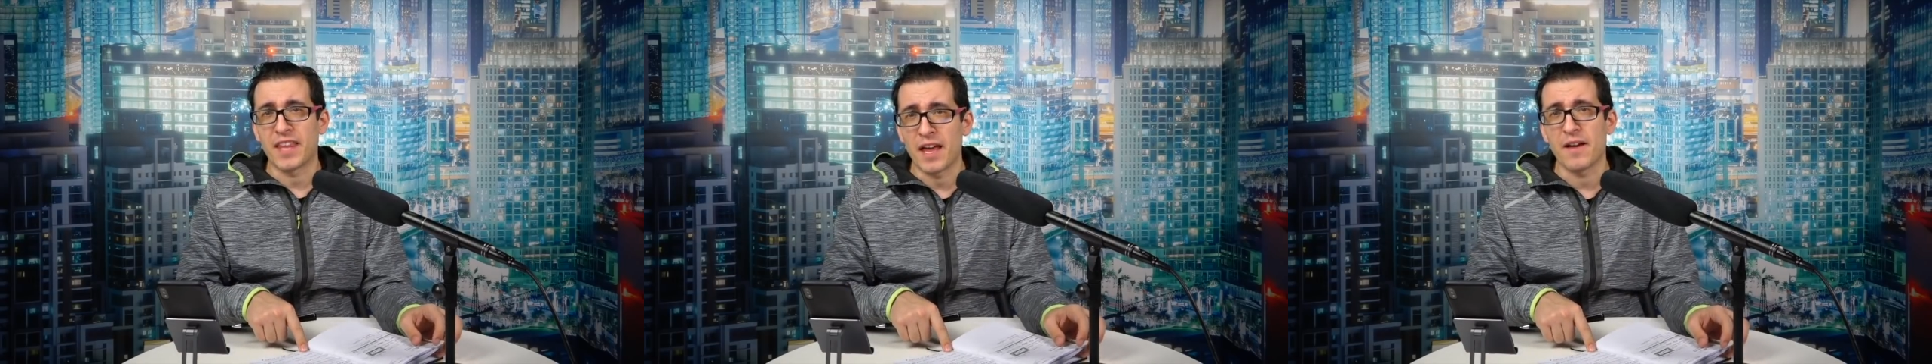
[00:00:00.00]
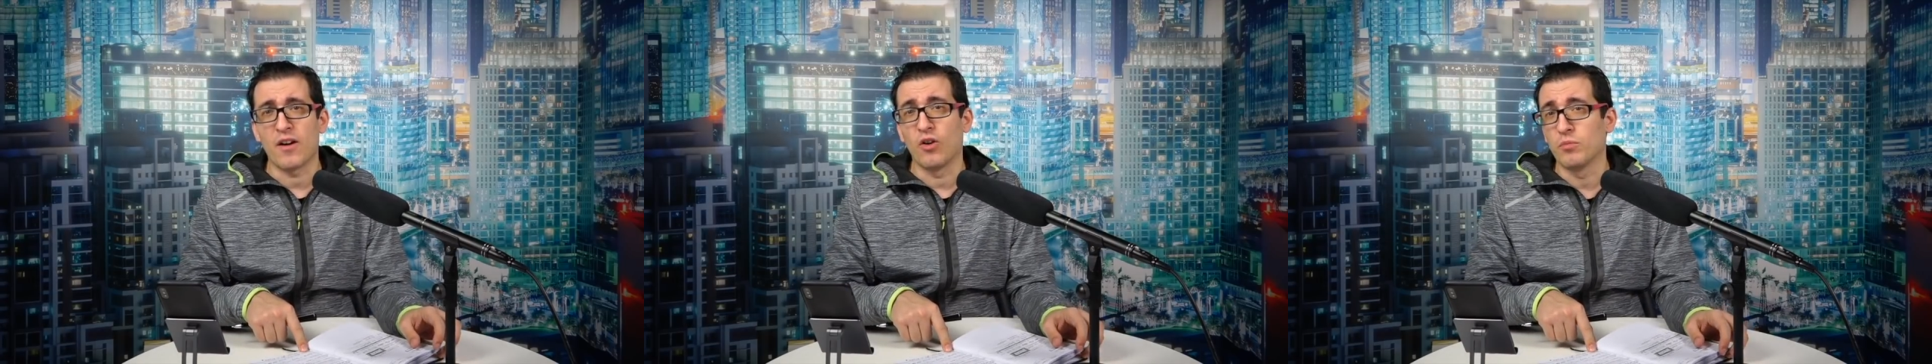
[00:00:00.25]

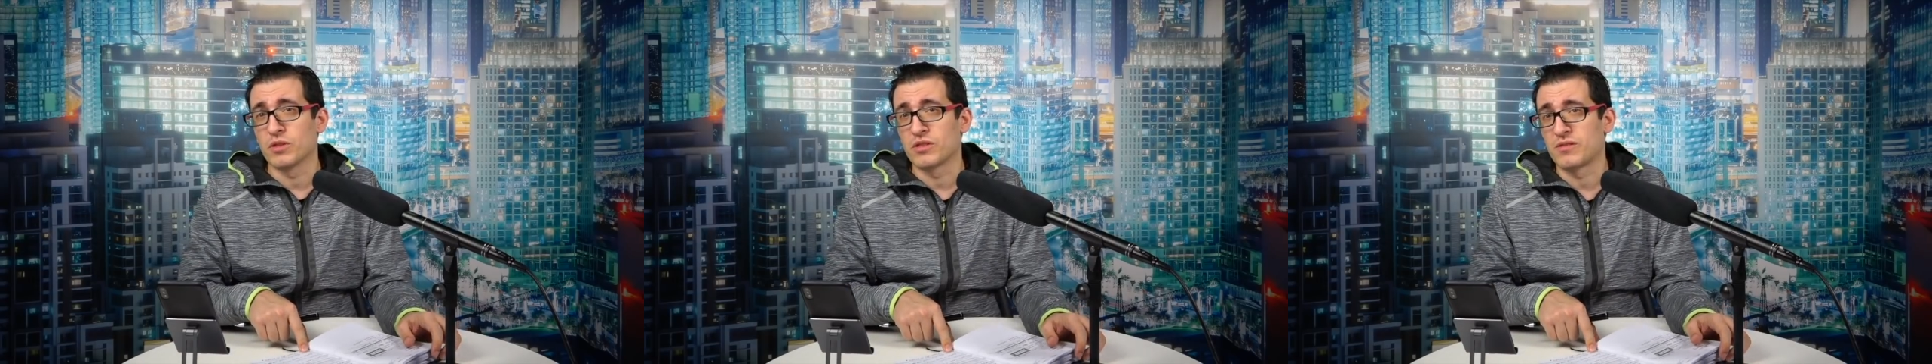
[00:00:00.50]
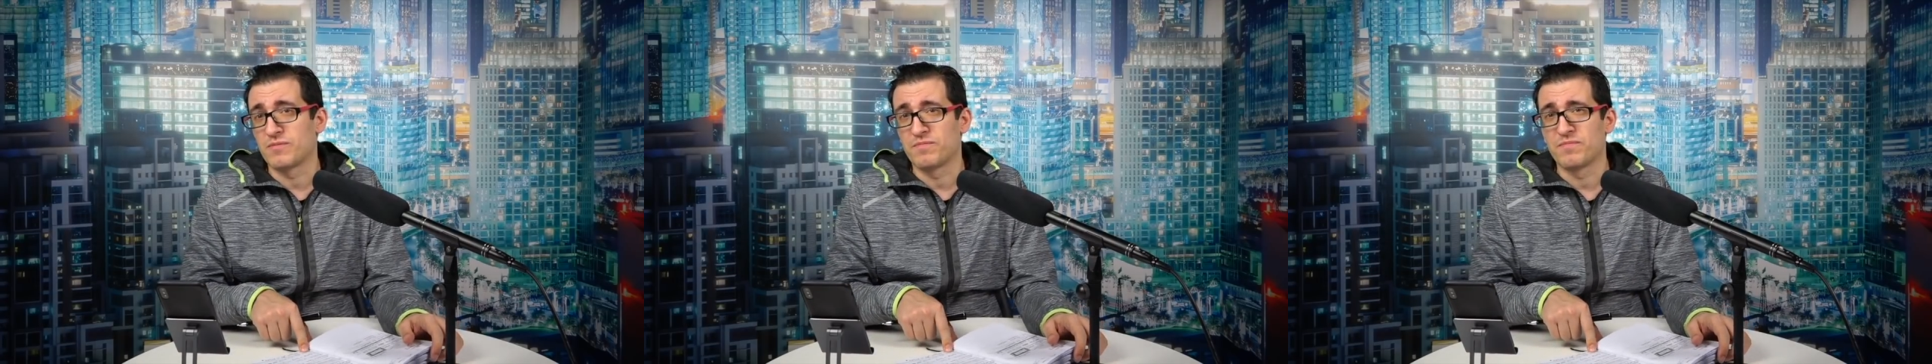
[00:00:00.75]
10,
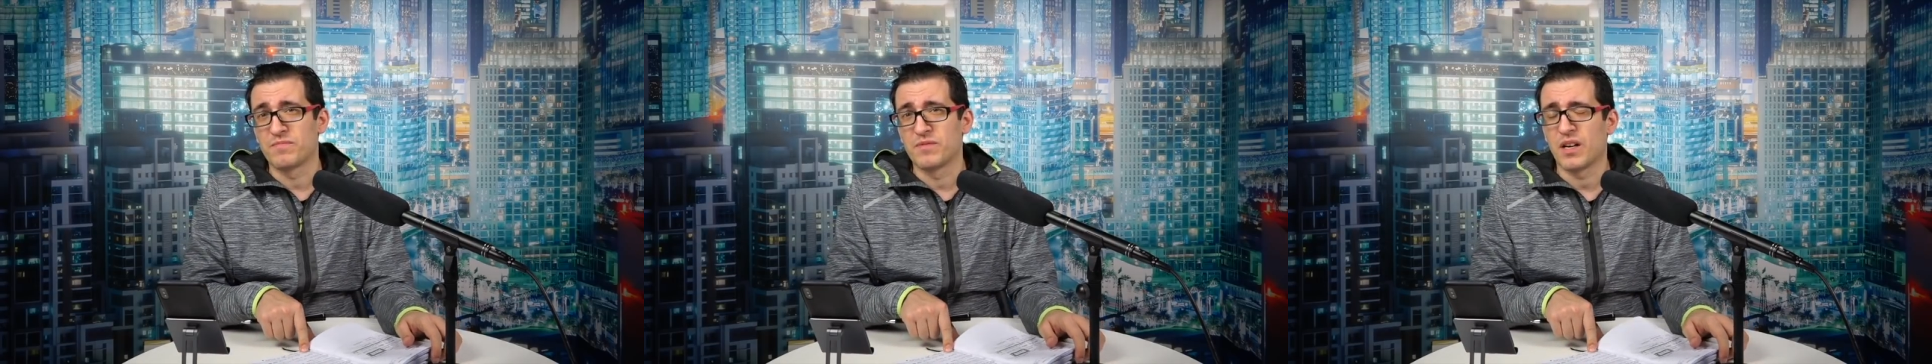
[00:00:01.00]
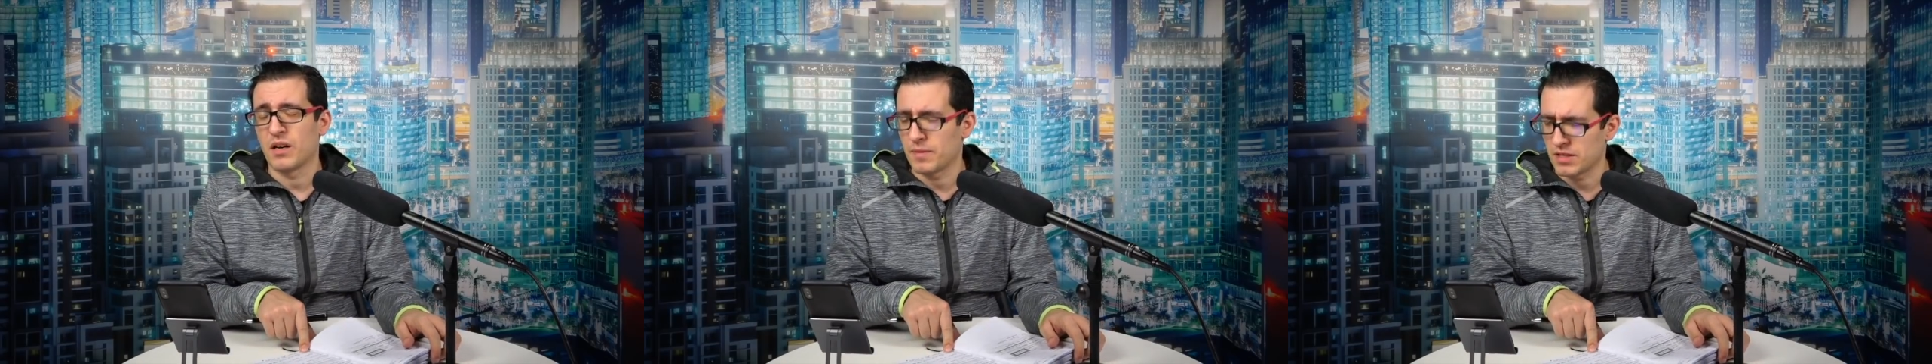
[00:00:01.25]
almost,
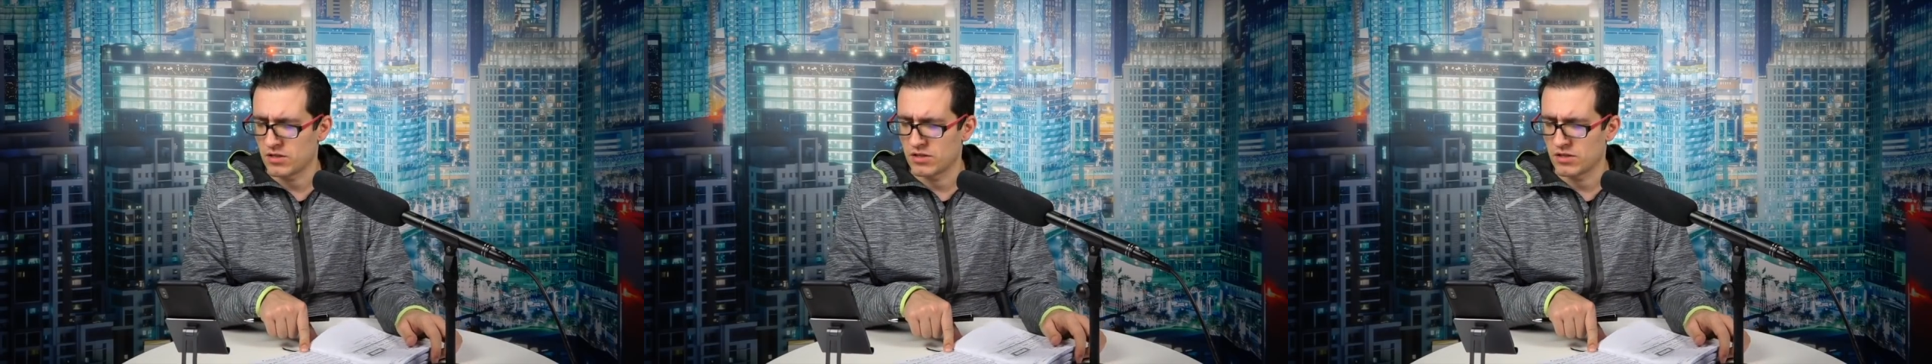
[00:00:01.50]
how much?